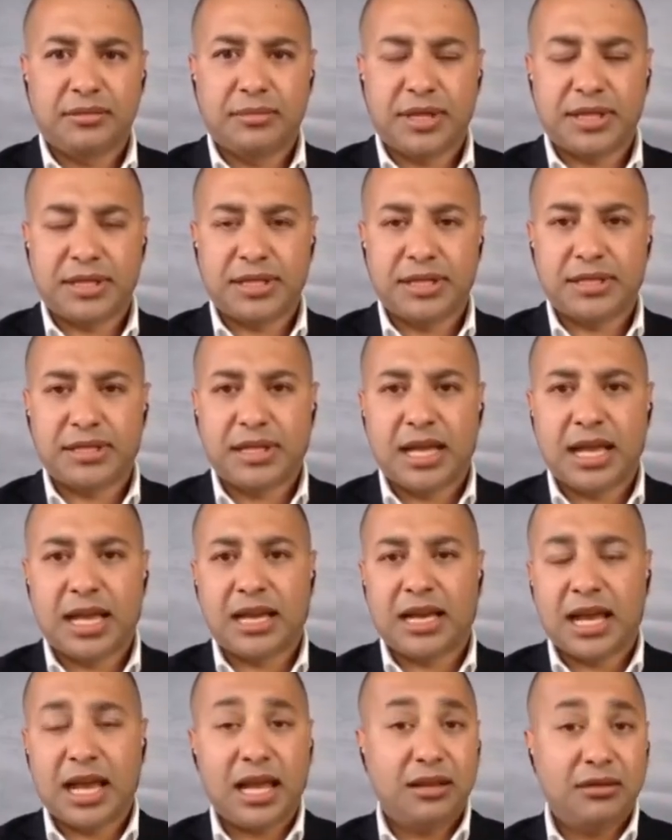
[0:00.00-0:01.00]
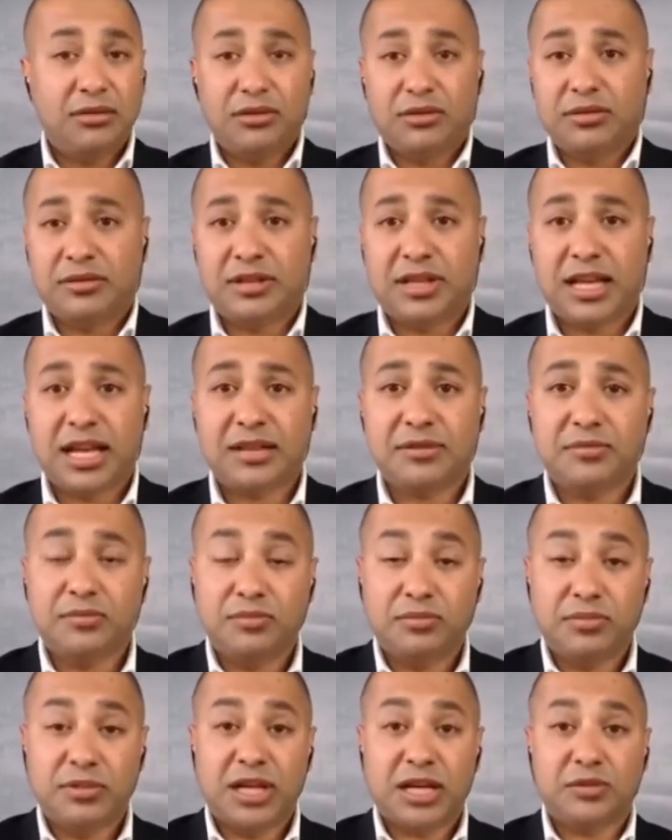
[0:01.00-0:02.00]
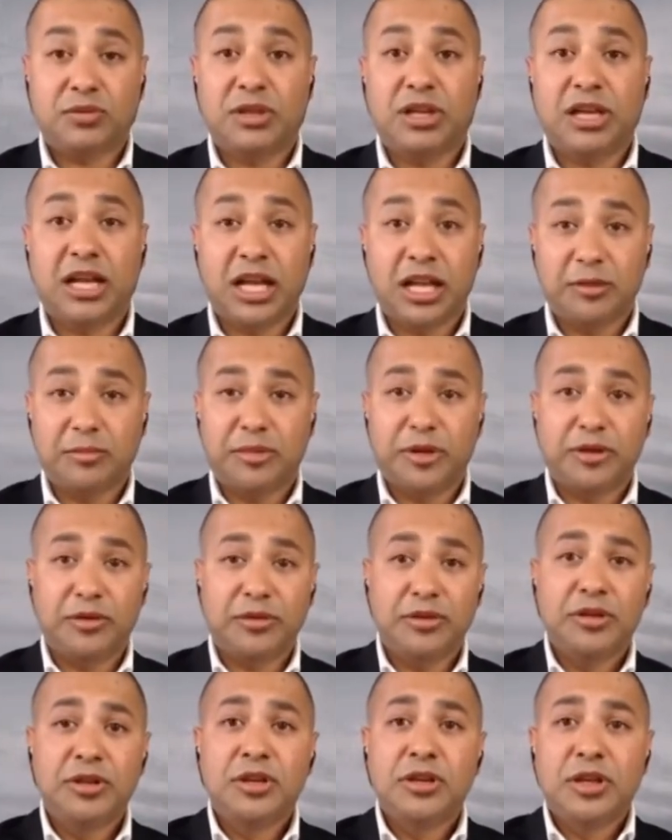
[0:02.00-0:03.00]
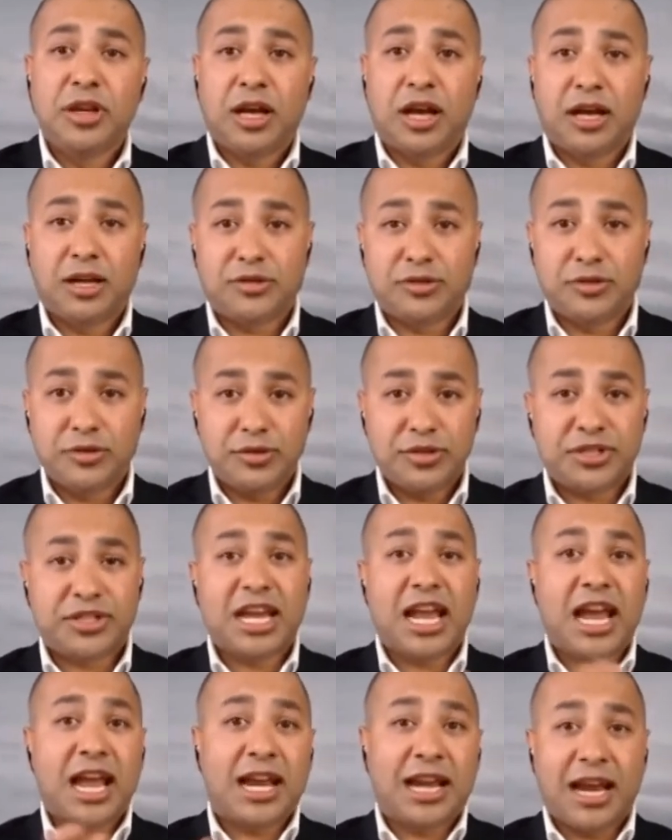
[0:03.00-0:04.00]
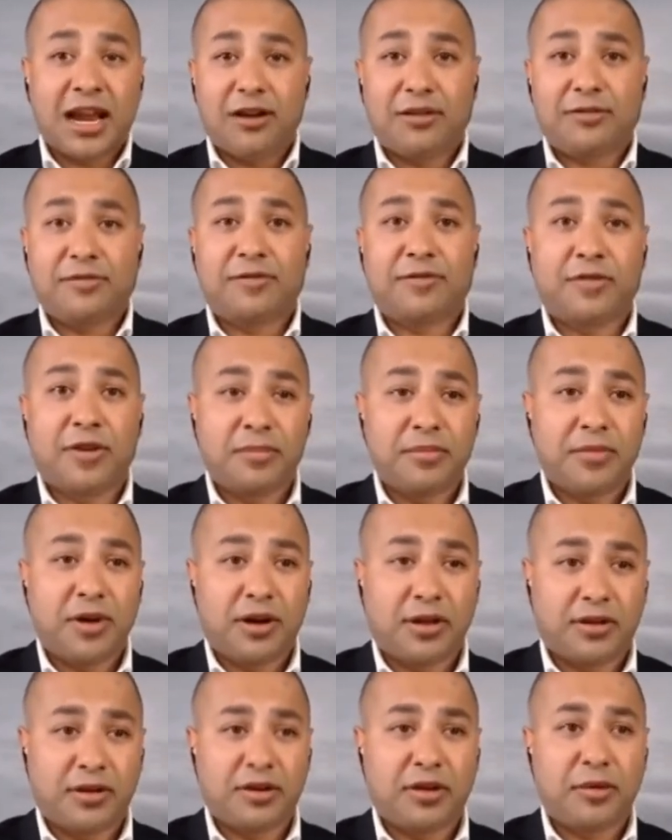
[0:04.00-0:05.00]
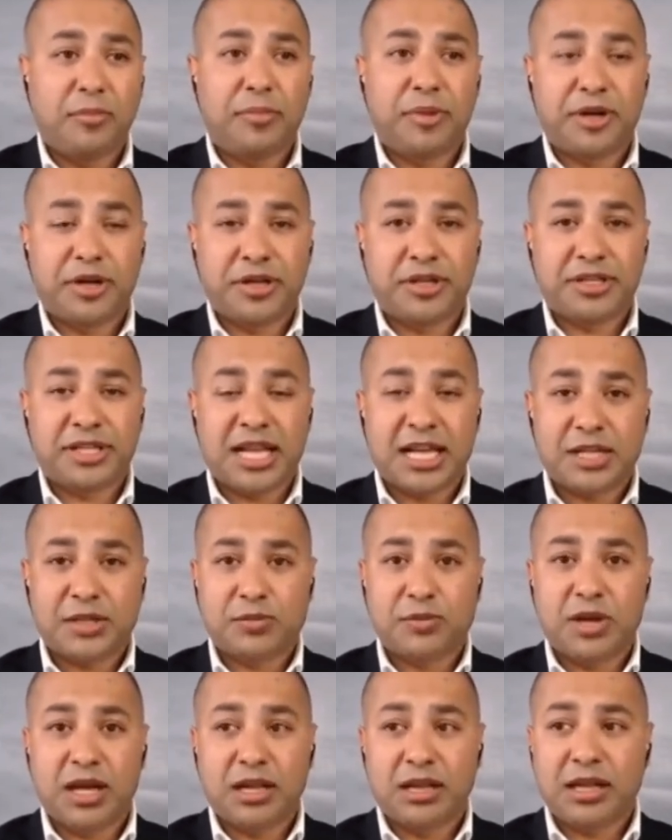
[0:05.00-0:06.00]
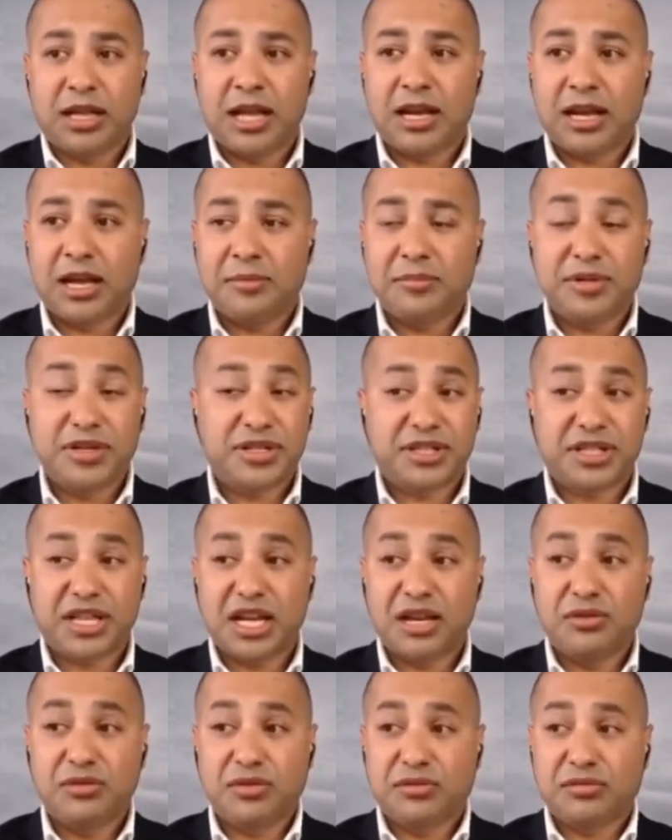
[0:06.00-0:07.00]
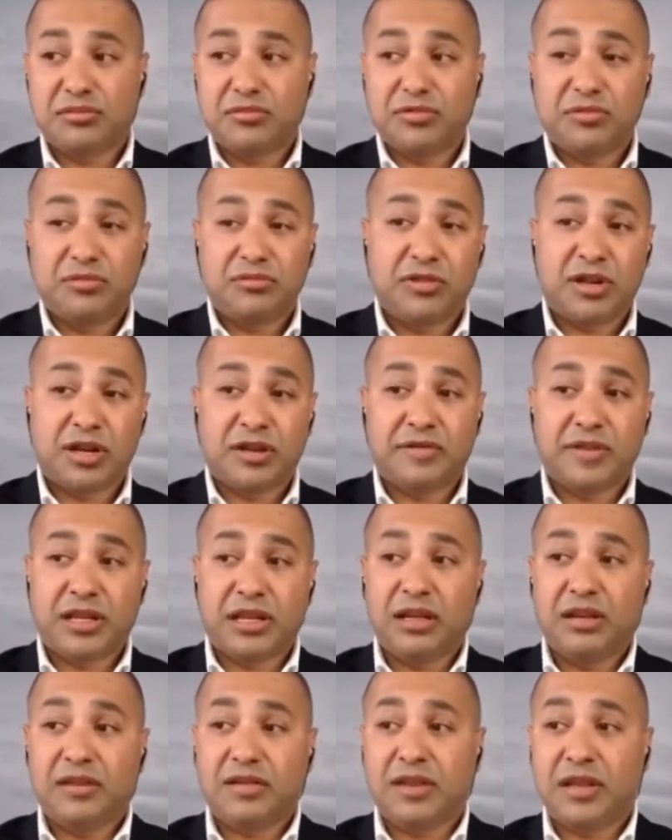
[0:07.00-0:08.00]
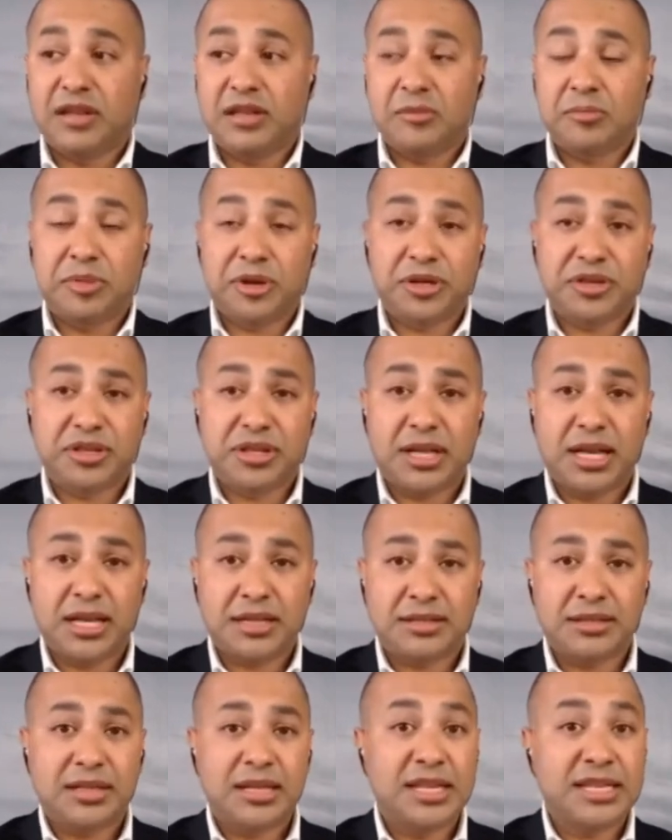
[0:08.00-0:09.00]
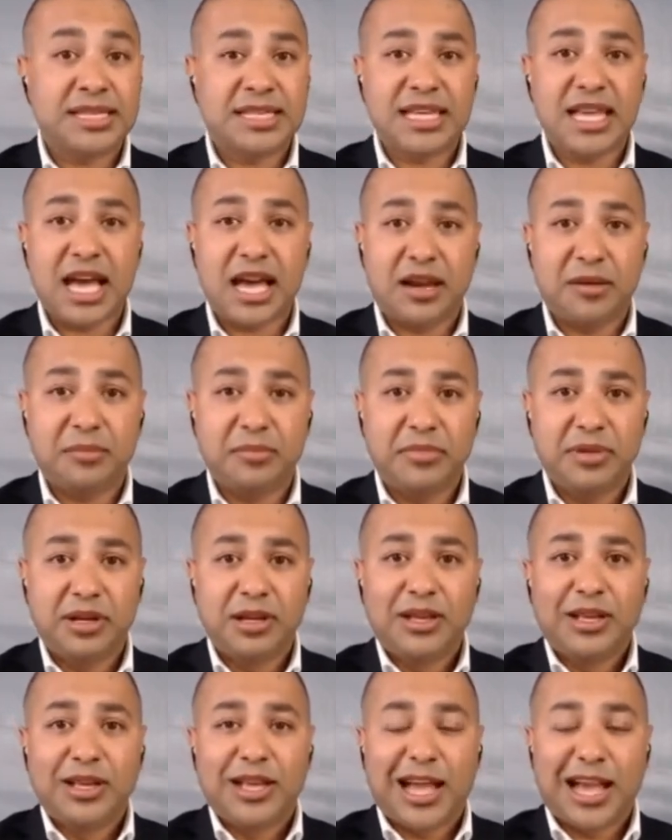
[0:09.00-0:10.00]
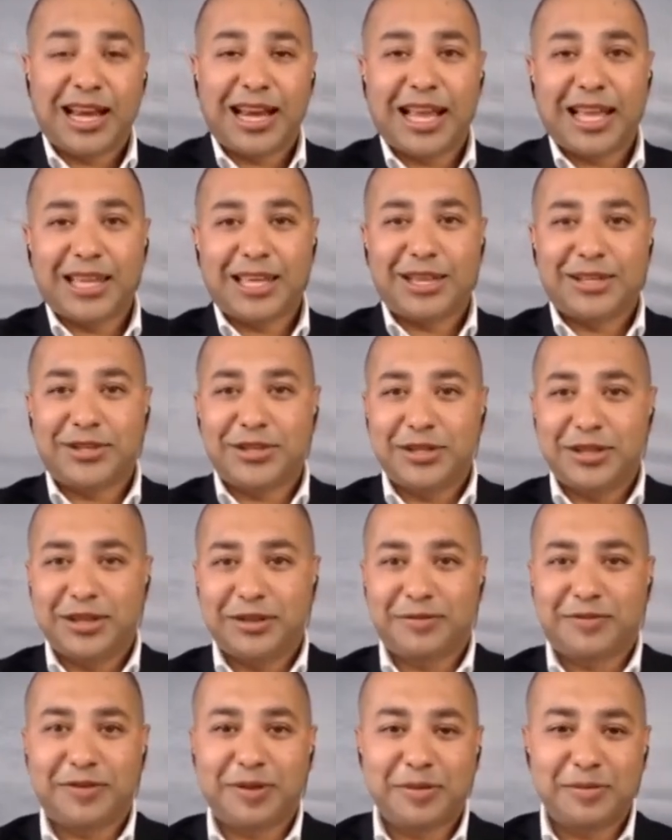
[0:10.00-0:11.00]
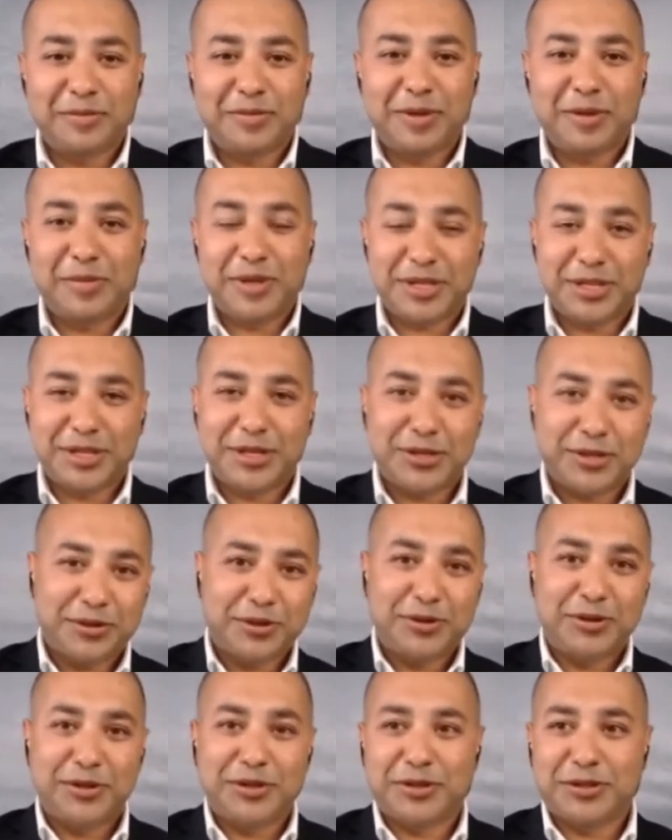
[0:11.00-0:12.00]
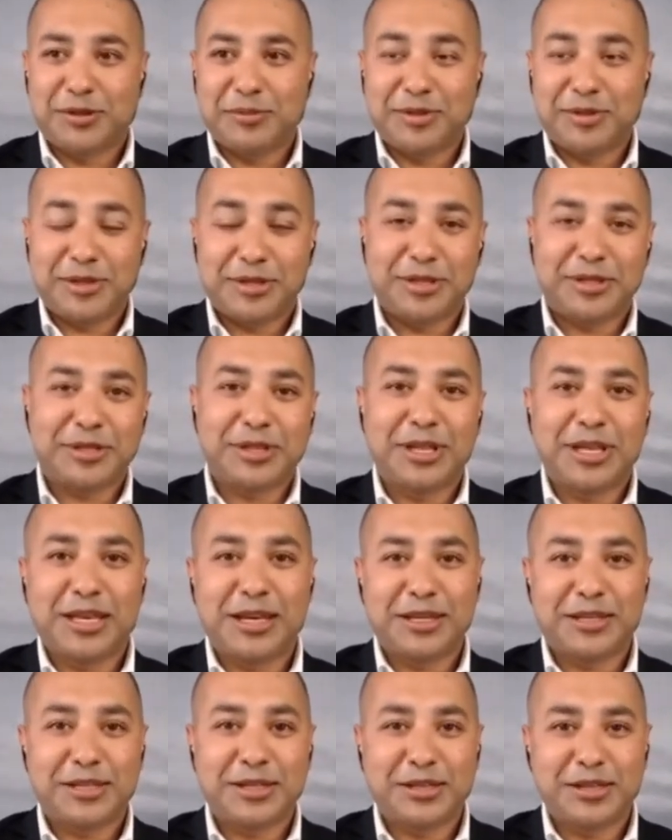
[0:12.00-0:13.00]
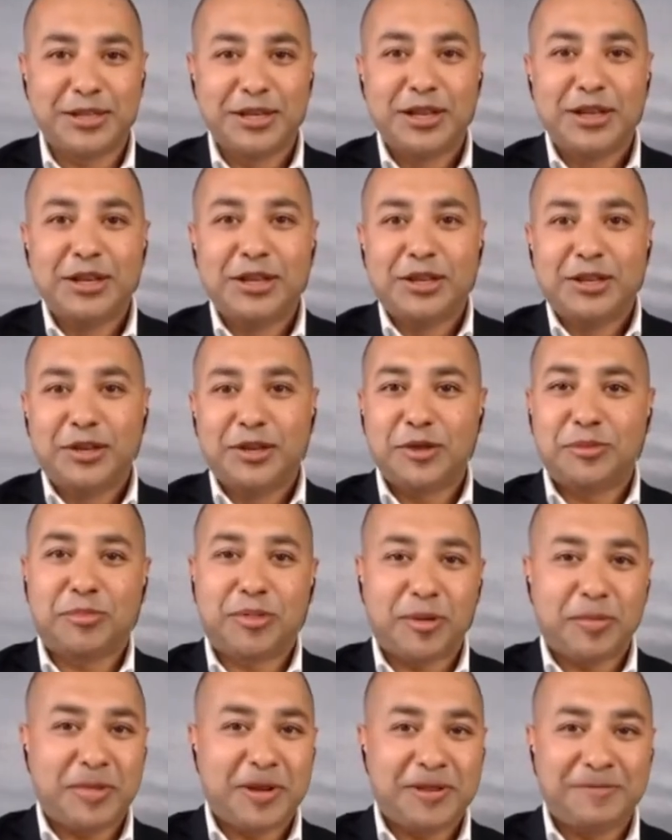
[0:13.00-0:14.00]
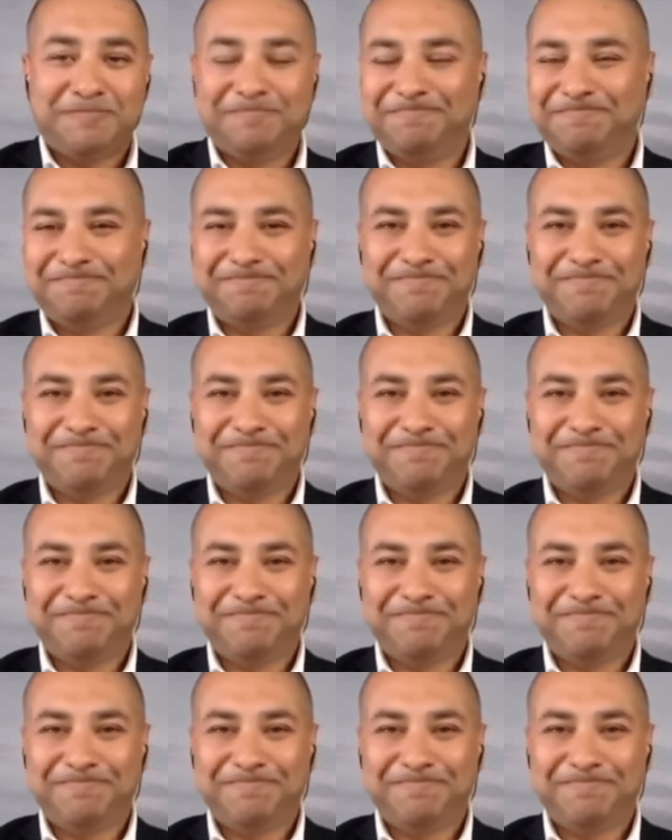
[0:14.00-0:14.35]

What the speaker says: message. And hey, look, that will help you to stand out from other competitors as well. And I must say, look, one of the key things in personalization is CRM. And I get to hear from business owners or business leaders is, look, Praveen,